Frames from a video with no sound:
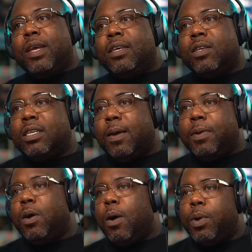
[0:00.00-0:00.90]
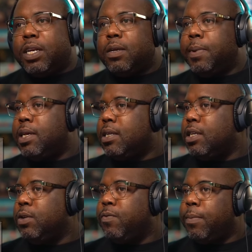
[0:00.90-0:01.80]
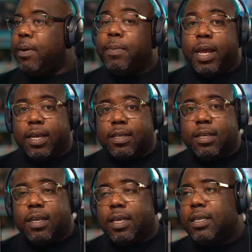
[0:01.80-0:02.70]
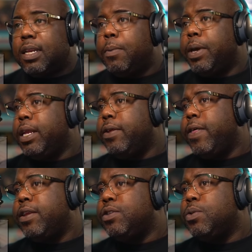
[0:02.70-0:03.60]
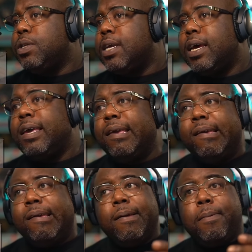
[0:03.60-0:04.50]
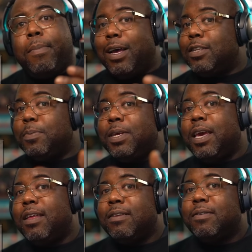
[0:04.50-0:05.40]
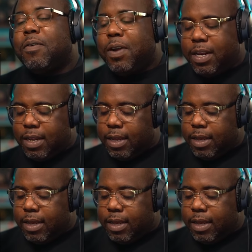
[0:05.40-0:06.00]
So just let me know what I should be listening to from him next, yes? And I will get into that as soon as I possibly can, all right?